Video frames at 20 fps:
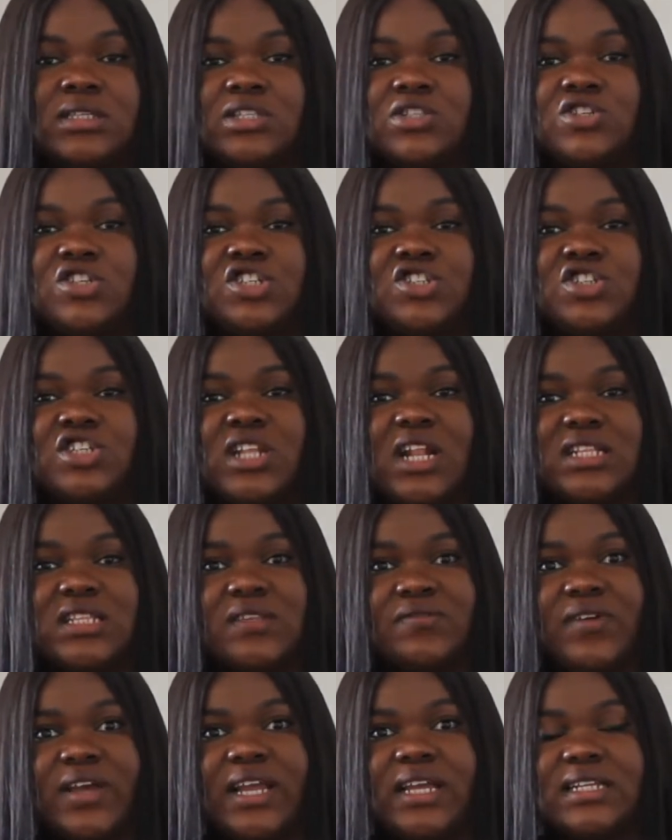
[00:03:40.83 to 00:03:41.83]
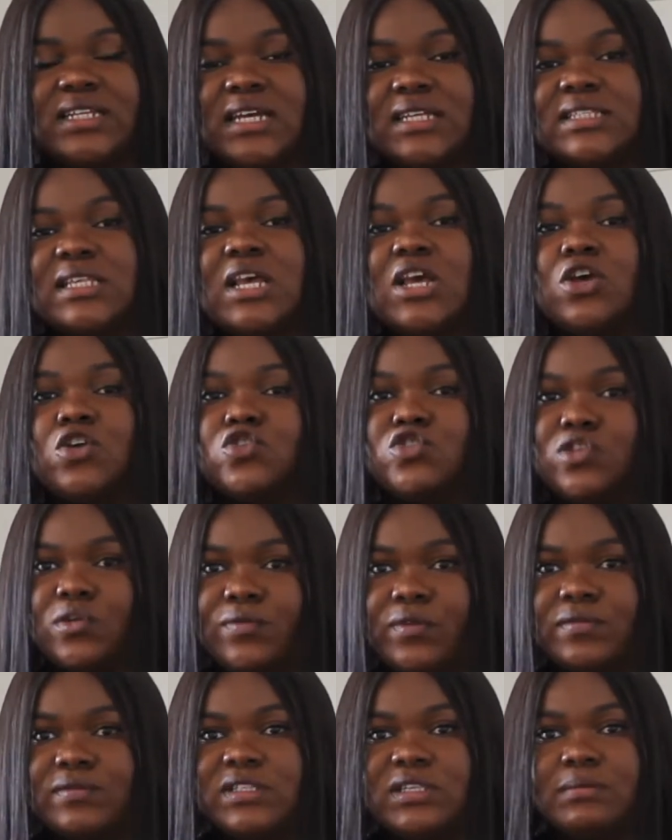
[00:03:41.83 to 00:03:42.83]
So they just classify it as
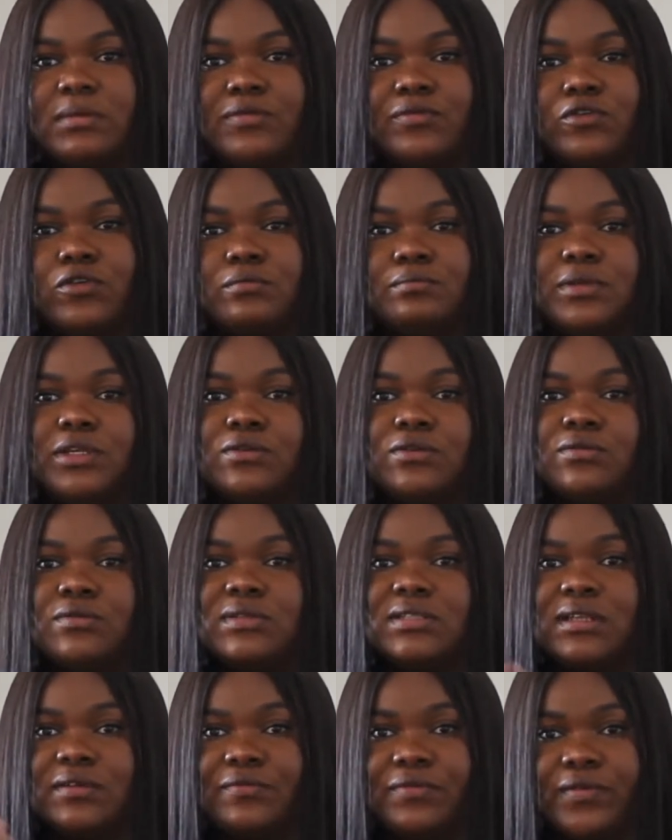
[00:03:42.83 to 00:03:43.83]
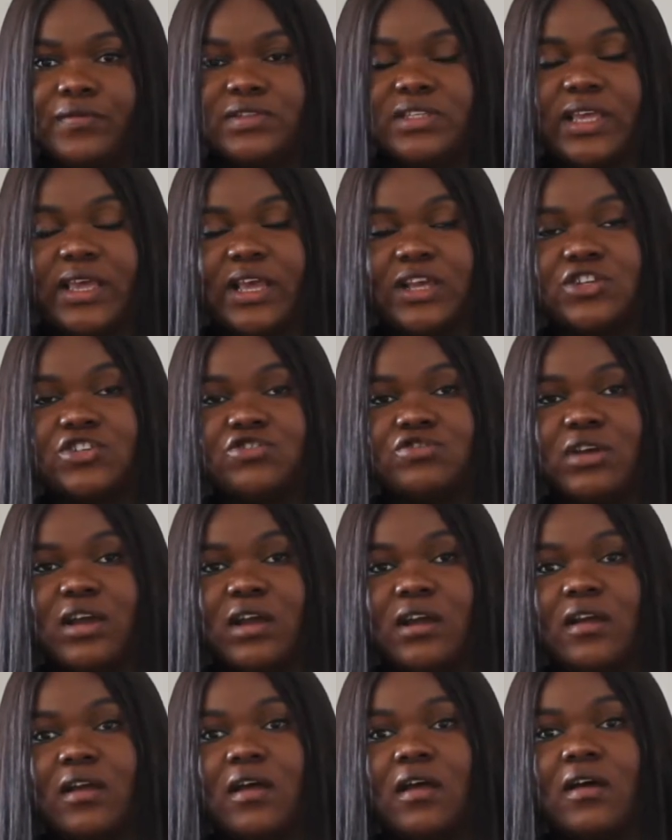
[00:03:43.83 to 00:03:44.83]
$250 before bills and $50 extra
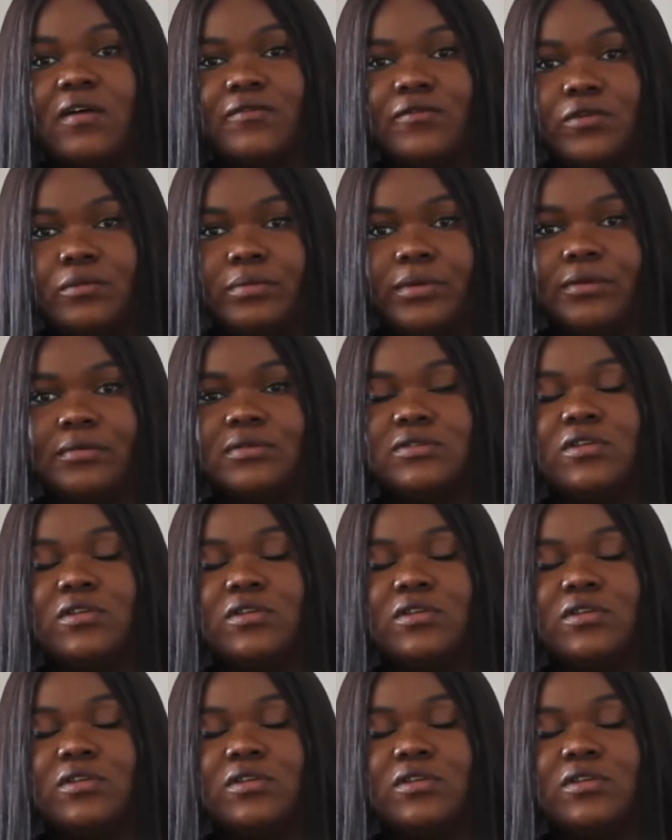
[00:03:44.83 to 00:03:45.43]
for bills.